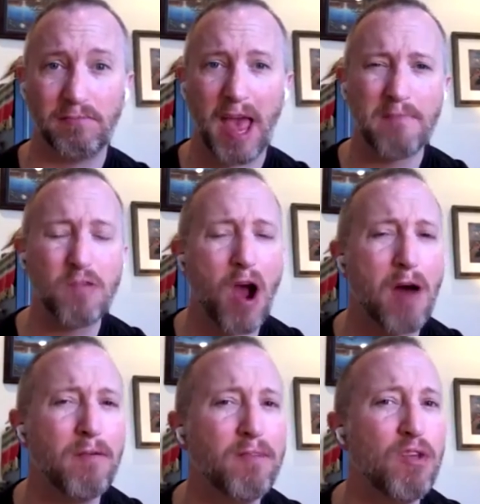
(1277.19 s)
and
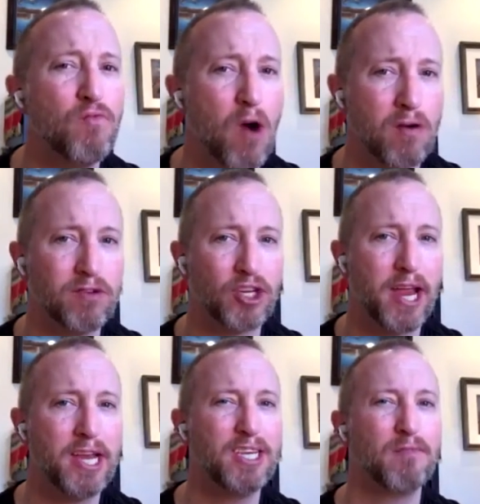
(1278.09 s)
probably won't
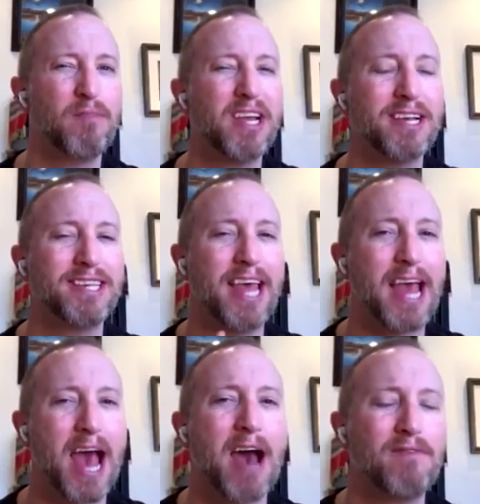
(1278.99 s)
change because they
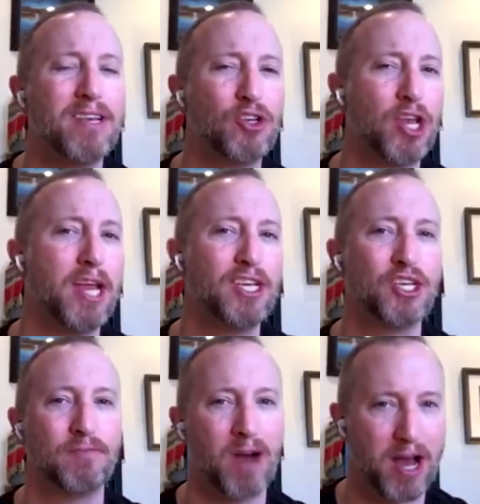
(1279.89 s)
haven't
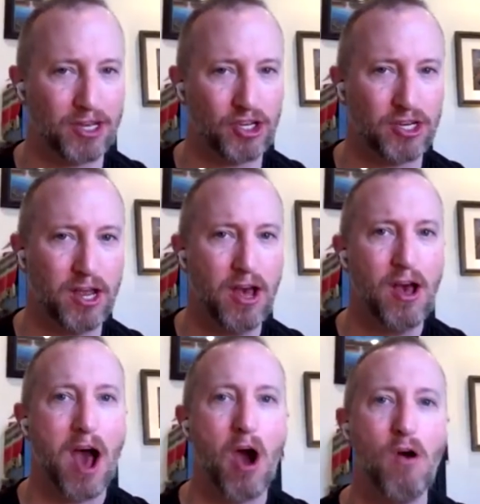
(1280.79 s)
changed much
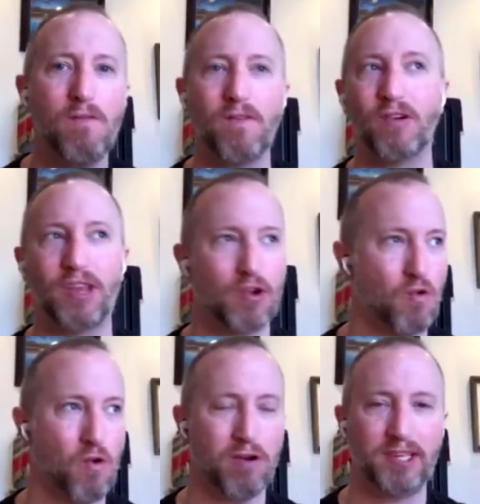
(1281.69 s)
over the
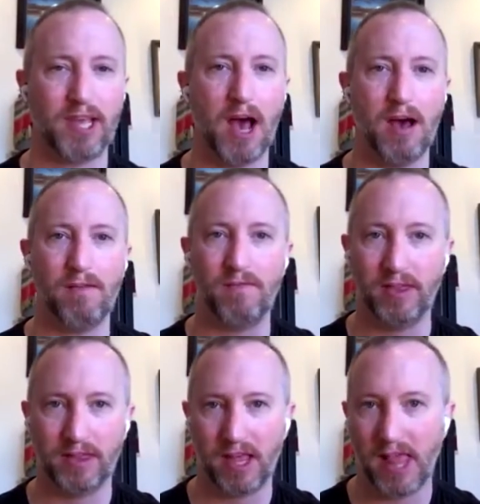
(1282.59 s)
course of
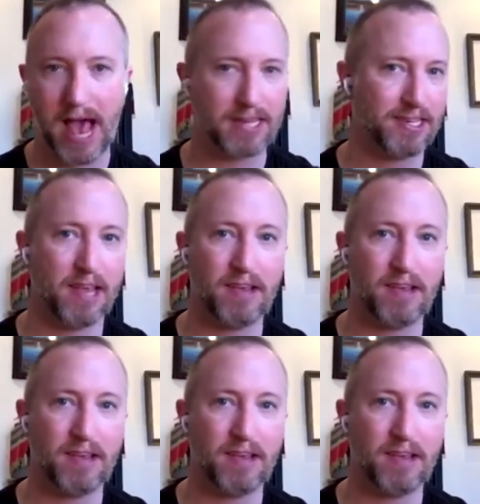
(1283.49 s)
the last, we